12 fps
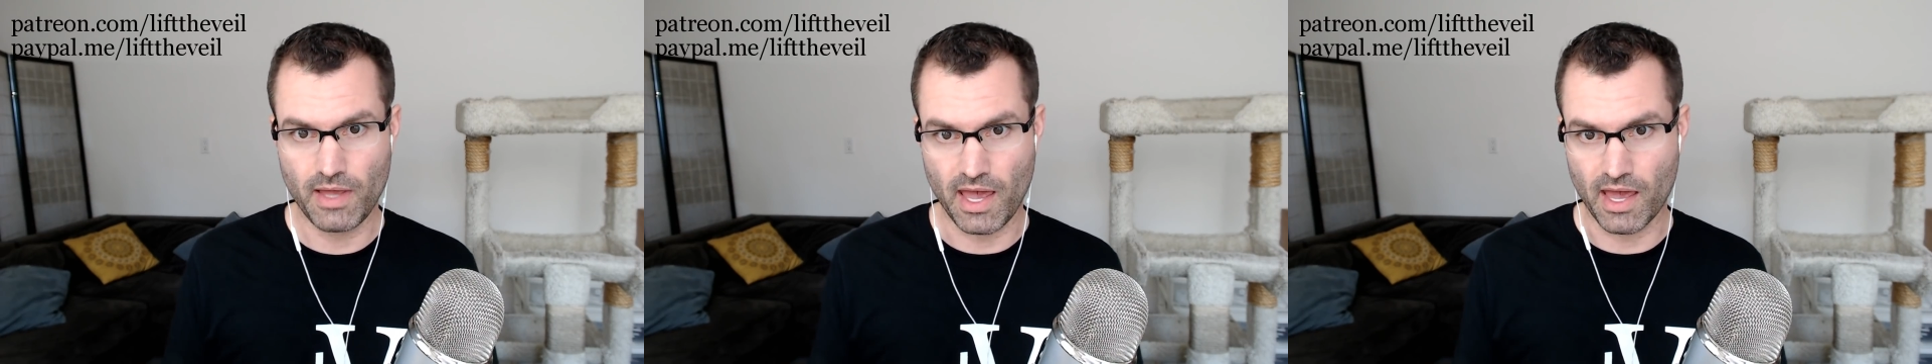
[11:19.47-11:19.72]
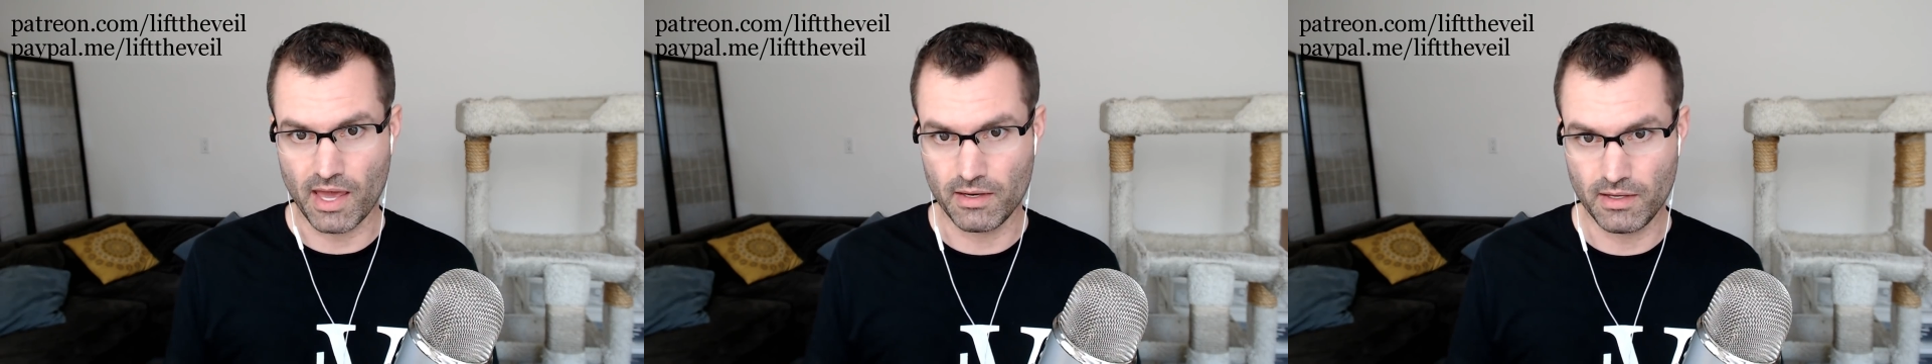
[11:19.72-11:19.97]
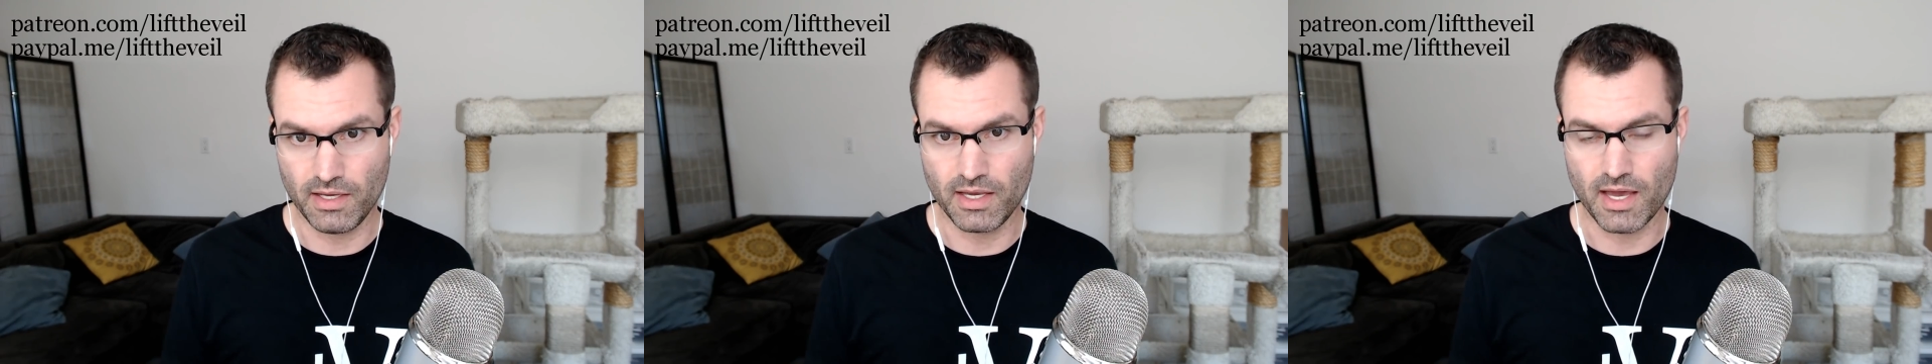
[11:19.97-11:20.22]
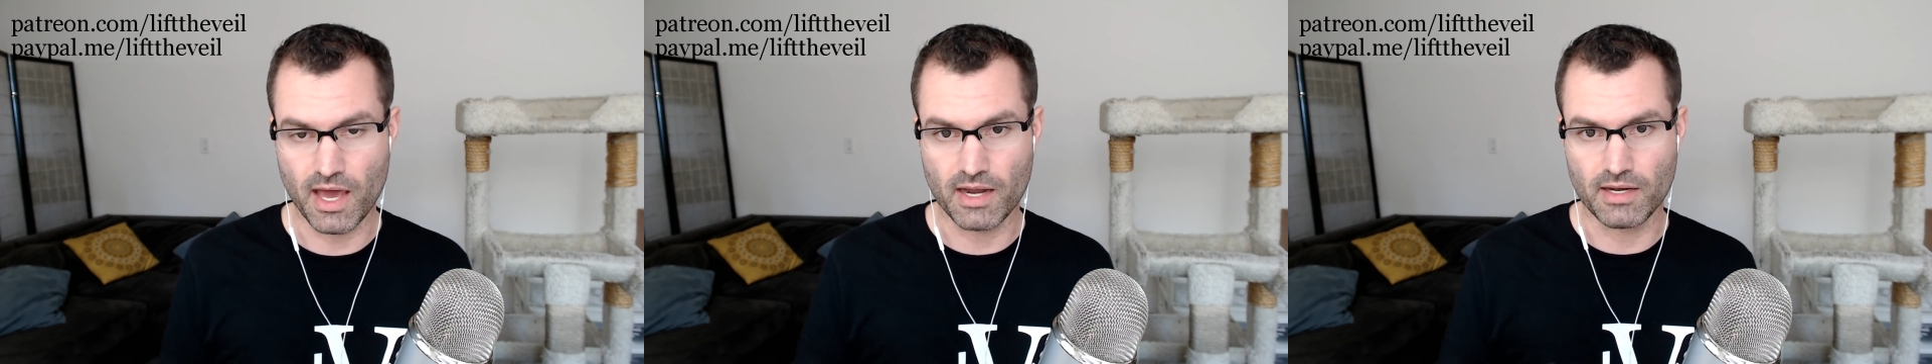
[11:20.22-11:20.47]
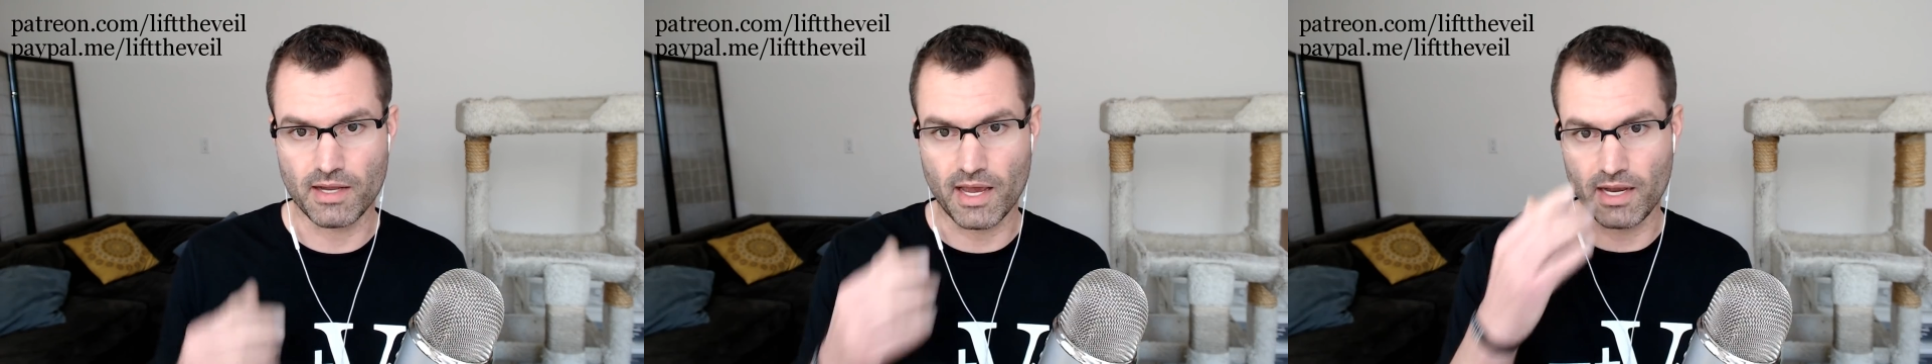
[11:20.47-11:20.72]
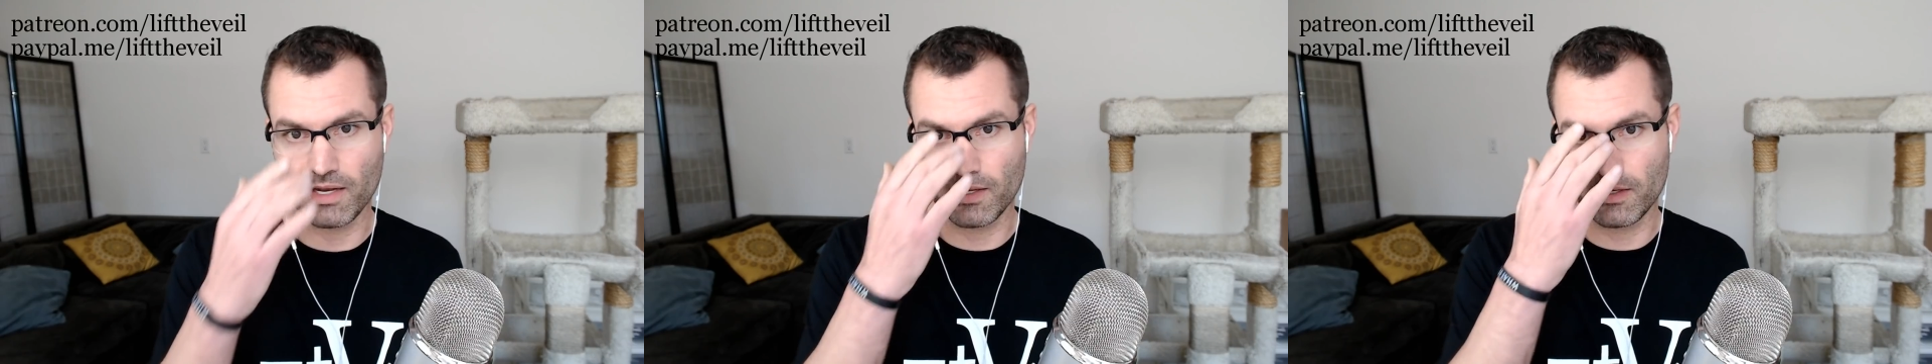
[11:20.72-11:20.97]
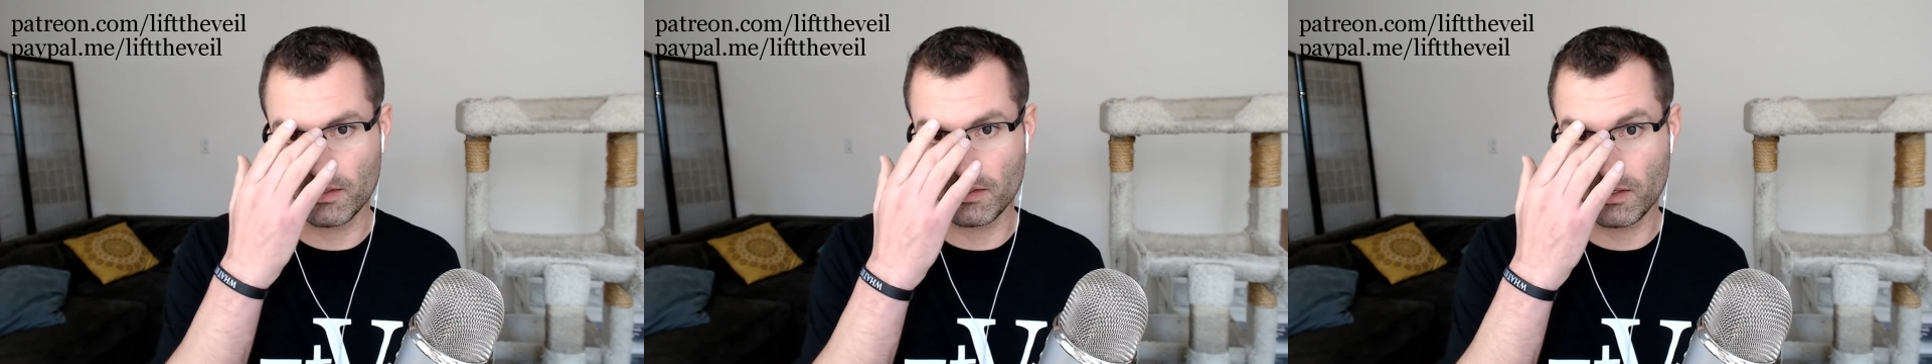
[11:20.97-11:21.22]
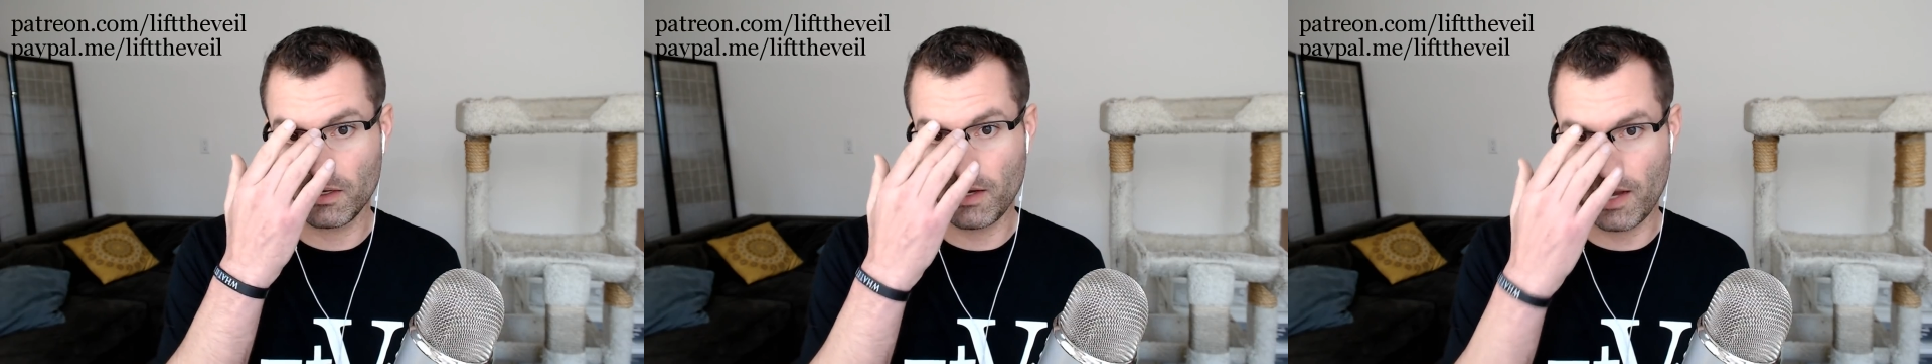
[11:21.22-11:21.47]
and he got indicted,
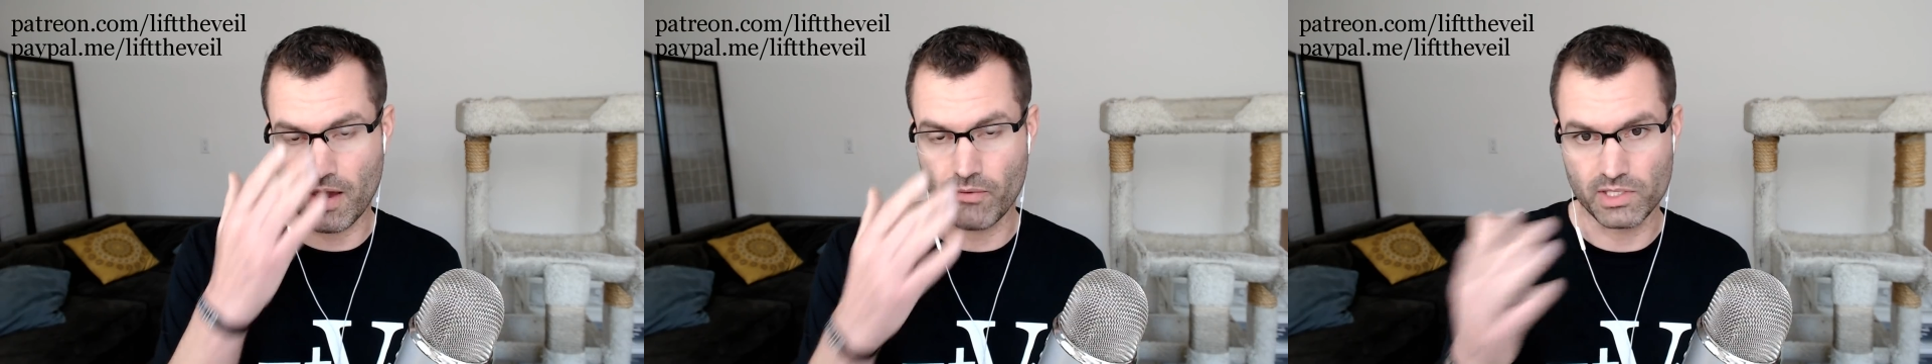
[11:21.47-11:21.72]
and now